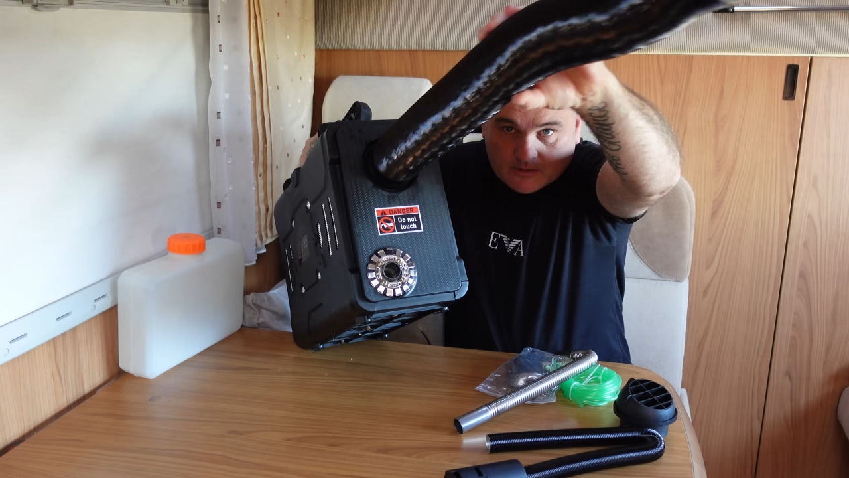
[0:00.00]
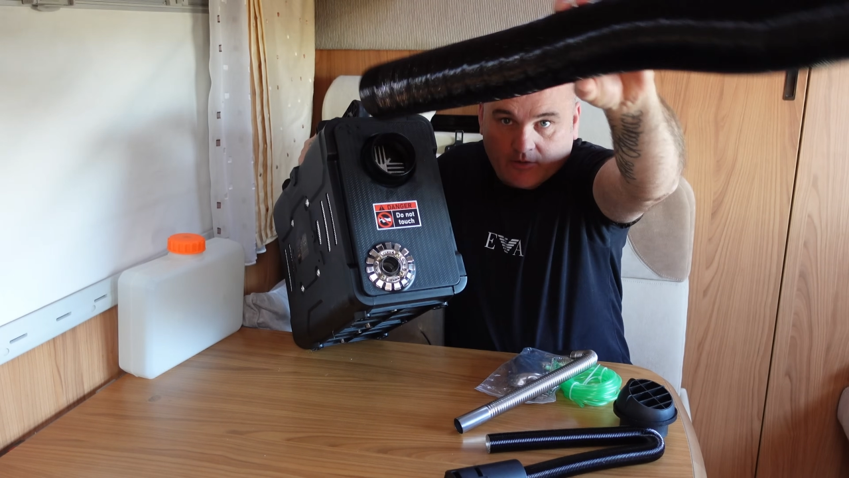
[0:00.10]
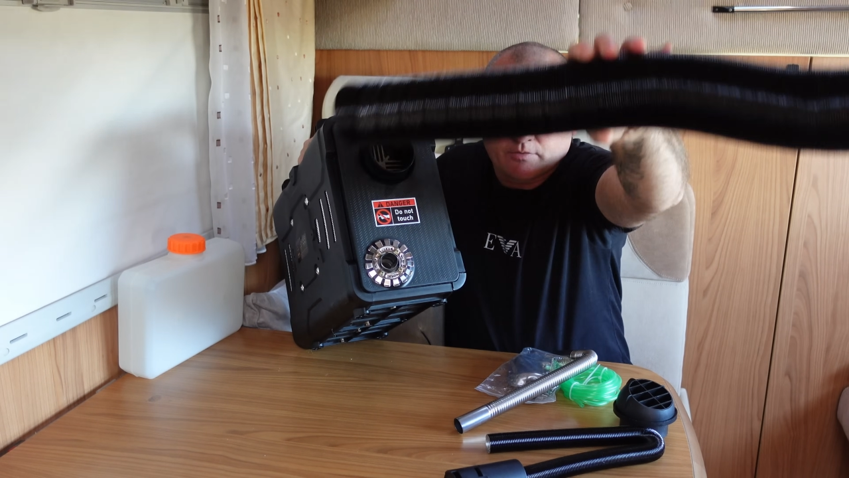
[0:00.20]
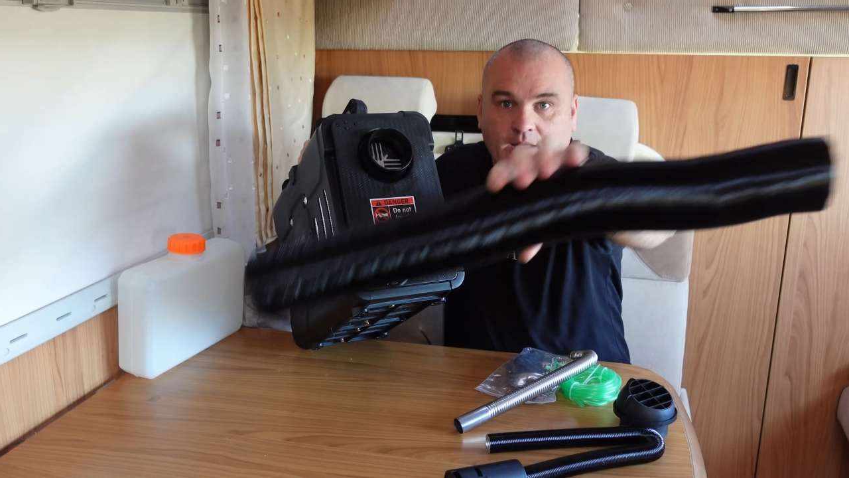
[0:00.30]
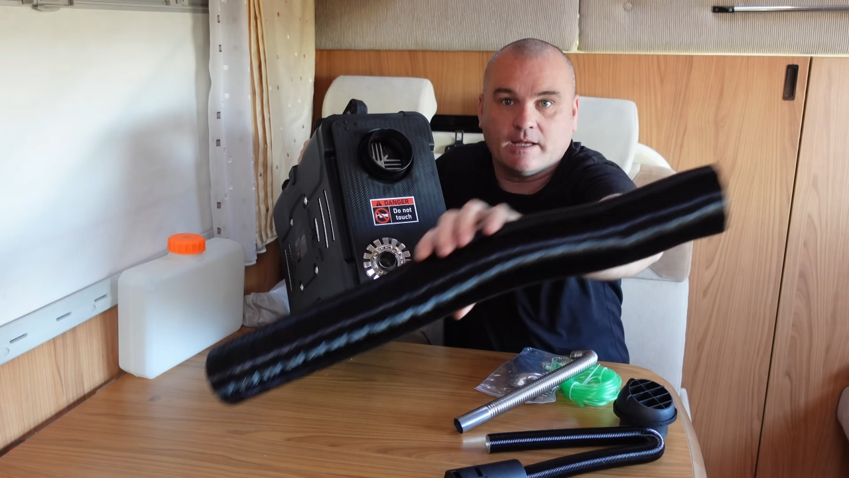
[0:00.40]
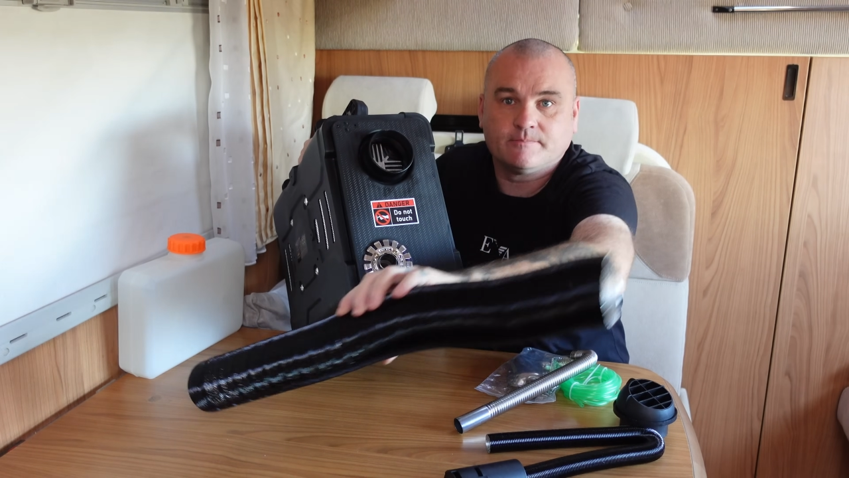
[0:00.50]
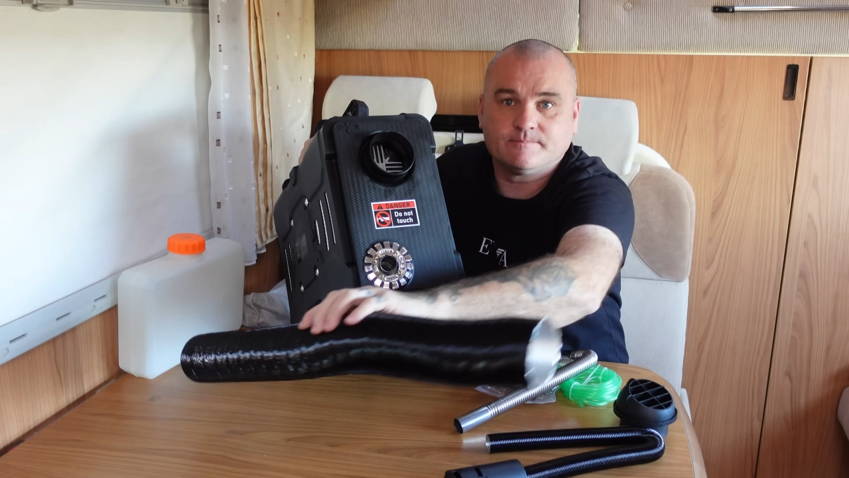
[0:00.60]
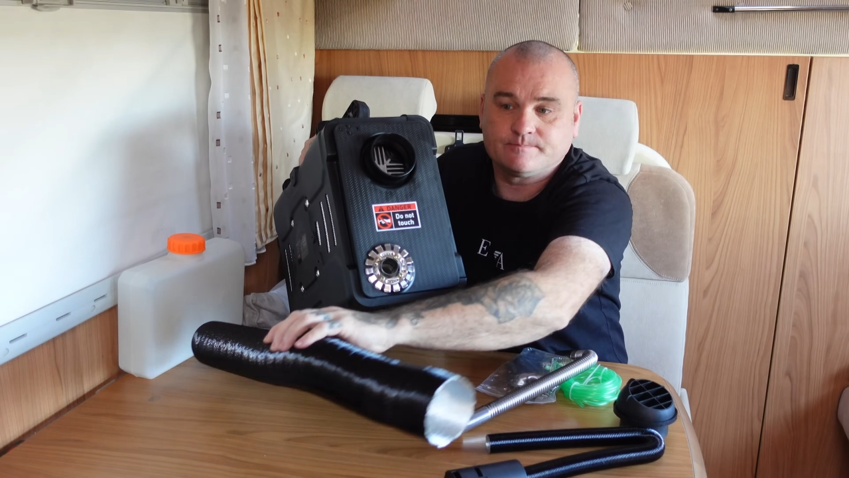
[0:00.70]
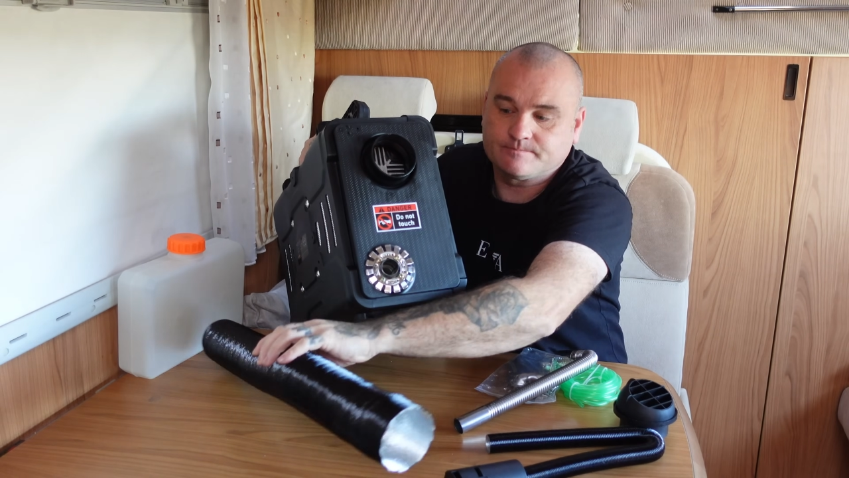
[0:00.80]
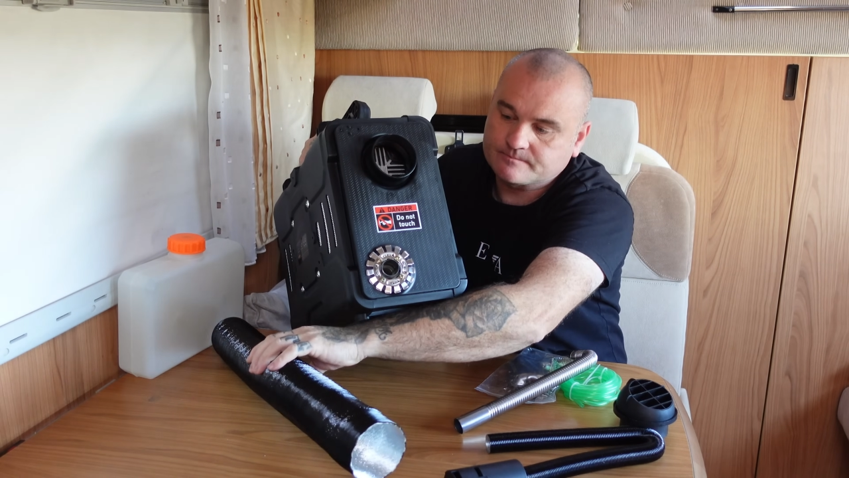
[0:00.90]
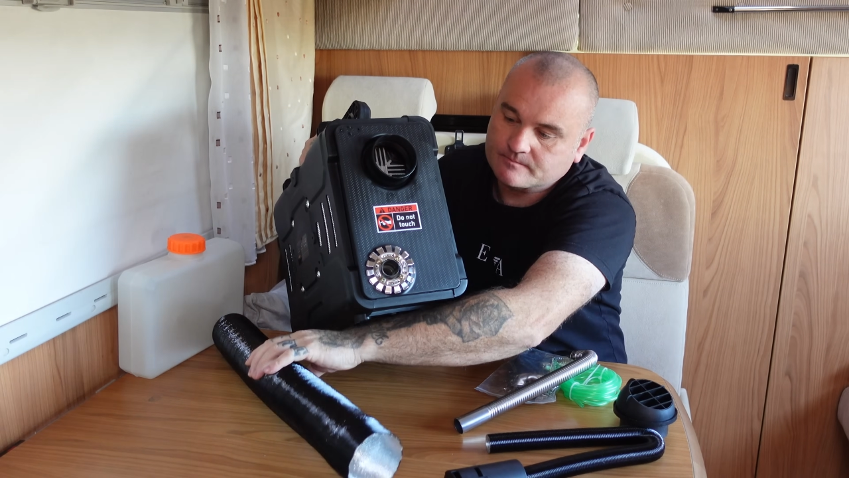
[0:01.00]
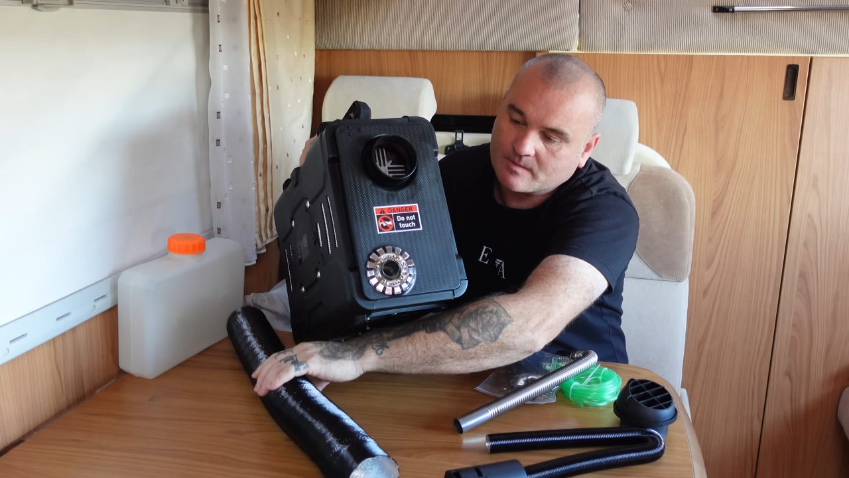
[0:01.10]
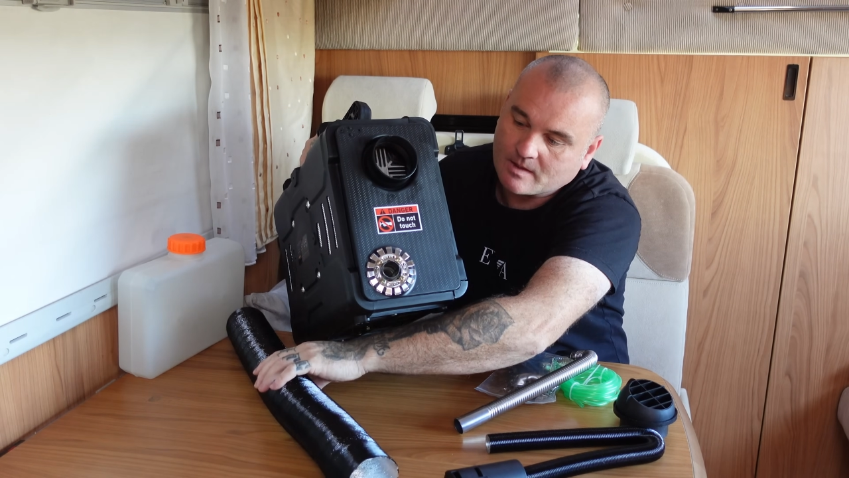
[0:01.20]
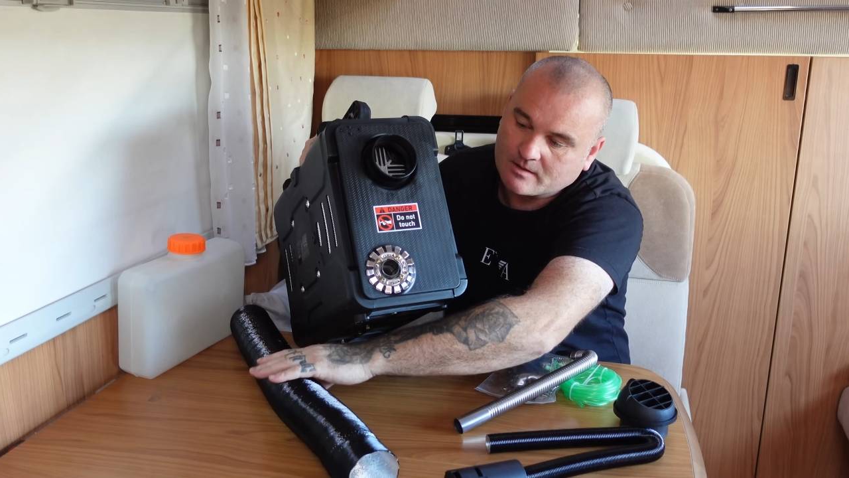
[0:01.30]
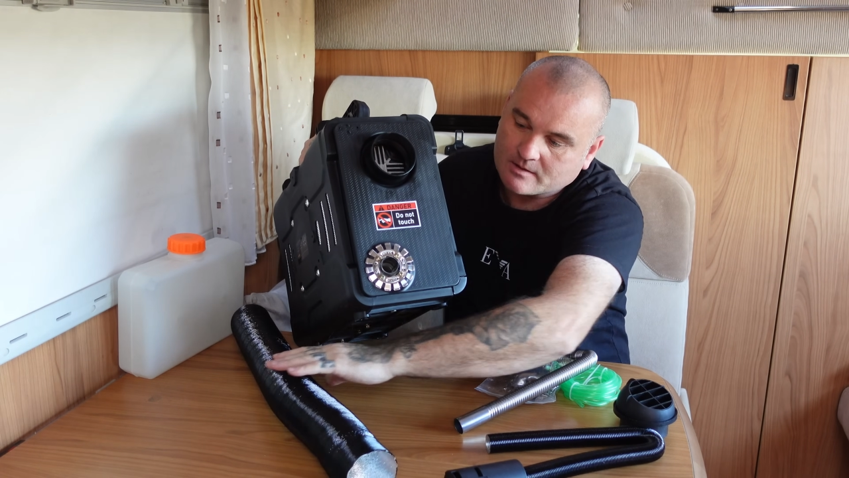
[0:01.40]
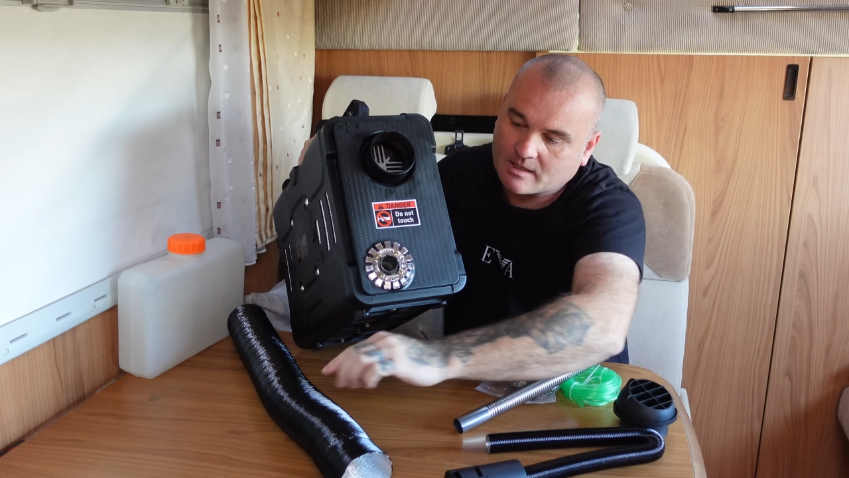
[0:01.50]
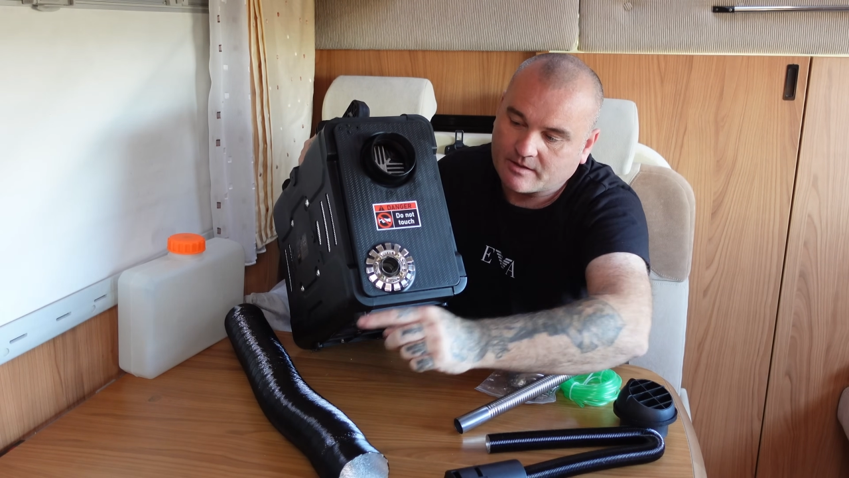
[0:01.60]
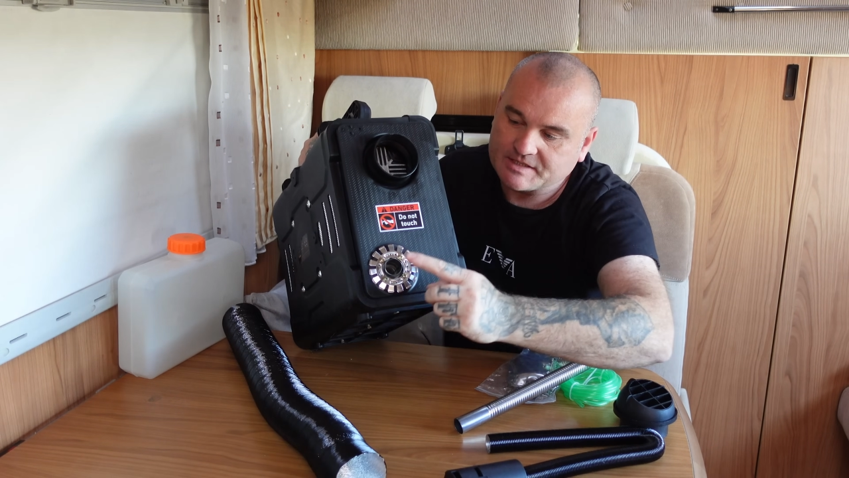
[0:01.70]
on there, and